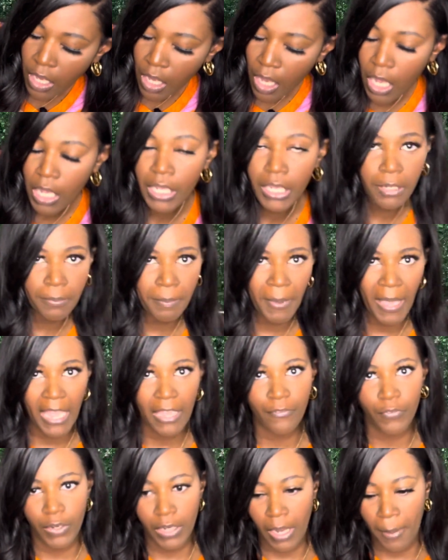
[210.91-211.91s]
a good
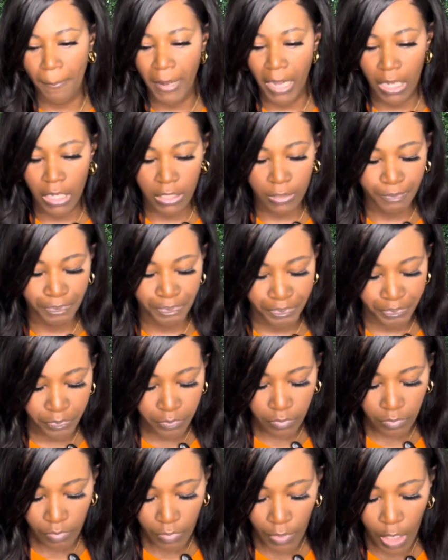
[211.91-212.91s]
bang for your buck.
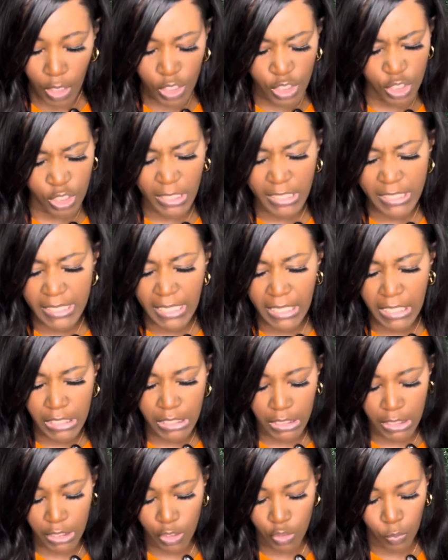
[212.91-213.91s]
So let's get
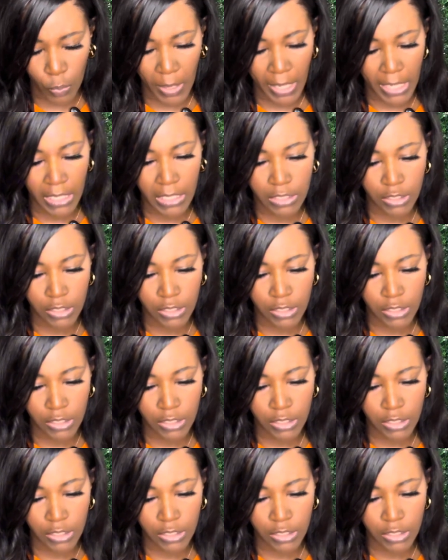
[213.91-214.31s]
into this wig.